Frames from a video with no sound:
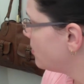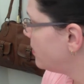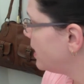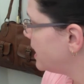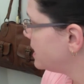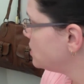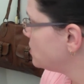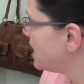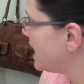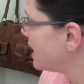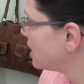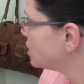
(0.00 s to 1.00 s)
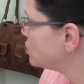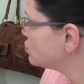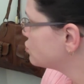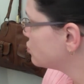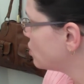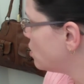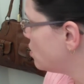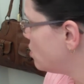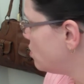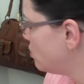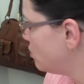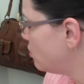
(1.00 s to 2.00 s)
but you can't
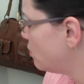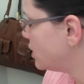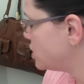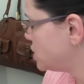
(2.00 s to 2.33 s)
control what